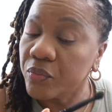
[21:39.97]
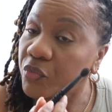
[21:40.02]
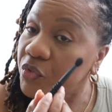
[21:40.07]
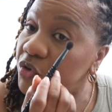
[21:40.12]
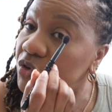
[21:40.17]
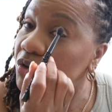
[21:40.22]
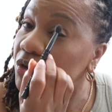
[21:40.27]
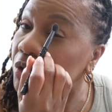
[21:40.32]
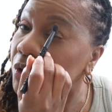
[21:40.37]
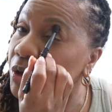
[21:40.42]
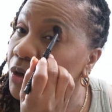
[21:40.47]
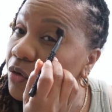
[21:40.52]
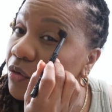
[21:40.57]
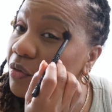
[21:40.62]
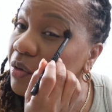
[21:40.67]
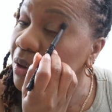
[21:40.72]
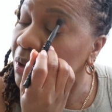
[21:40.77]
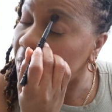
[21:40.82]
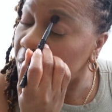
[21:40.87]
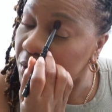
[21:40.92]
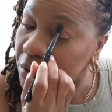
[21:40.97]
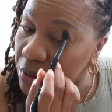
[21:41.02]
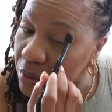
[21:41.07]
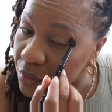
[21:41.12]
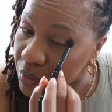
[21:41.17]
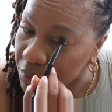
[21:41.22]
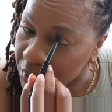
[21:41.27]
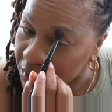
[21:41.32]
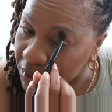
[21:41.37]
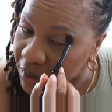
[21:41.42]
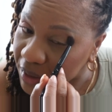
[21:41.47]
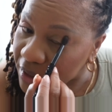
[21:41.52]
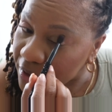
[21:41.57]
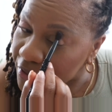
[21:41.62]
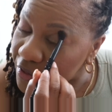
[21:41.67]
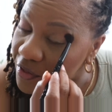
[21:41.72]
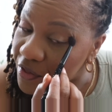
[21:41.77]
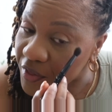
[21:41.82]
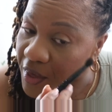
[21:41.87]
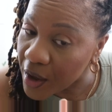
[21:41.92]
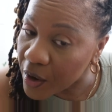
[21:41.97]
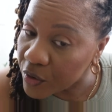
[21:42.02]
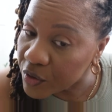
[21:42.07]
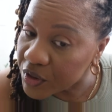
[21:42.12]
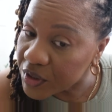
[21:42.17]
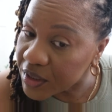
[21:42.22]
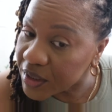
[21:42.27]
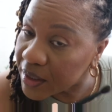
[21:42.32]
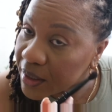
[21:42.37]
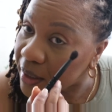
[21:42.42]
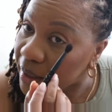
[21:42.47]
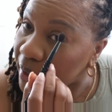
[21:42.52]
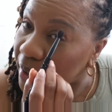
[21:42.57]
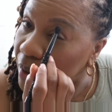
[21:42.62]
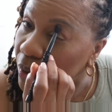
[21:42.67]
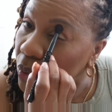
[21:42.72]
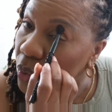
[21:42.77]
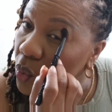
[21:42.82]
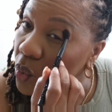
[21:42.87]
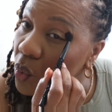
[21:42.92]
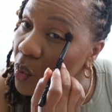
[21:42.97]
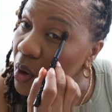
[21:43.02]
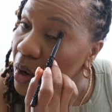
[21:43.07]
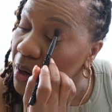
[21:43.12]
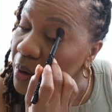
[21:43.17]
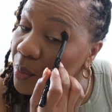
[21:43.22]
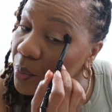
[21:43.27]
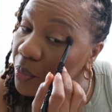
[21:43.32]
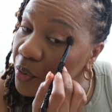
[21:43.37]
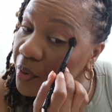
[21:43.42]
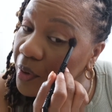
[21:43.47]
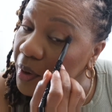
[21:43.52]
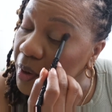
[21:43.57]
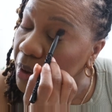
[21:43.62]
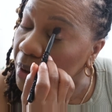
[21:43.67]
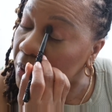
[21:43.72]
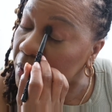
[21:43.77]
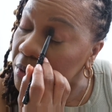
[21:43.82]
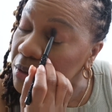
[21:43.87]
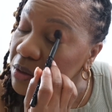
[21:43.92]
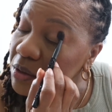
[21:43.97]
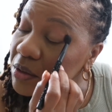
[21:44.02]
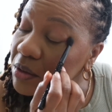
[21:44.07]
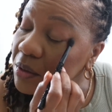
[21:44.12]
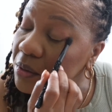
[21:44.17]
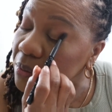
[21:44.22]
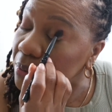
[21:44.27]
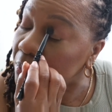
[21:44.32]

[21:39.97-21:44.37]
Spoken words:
So you really don't need 1,001 products,